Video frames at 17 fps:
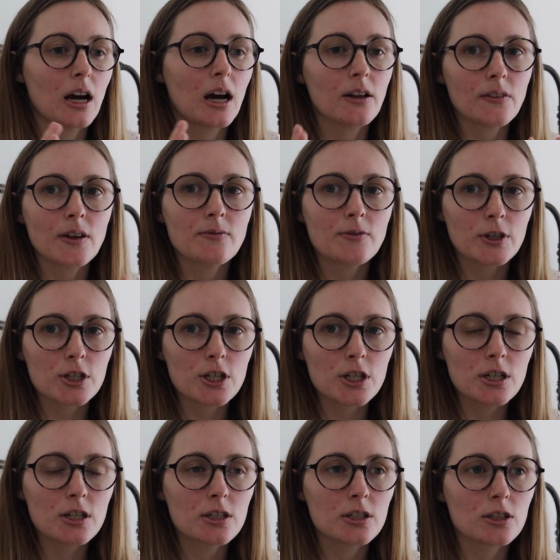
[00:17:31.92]
online
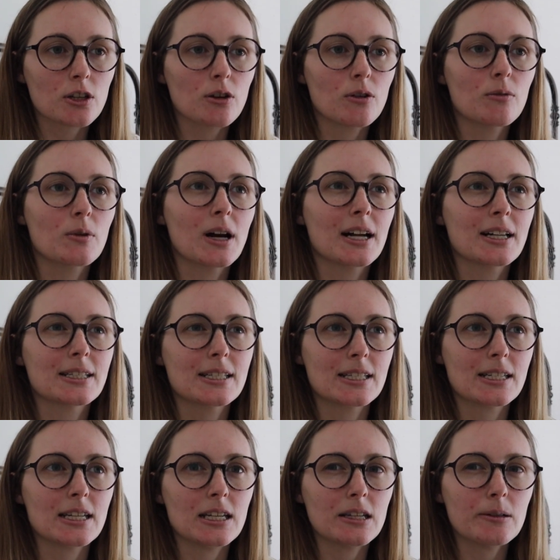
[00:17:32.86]
version, so on
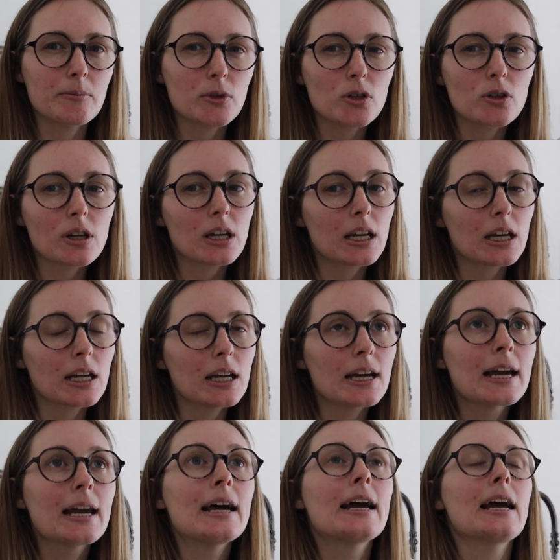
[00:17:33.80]
Steam you can get it,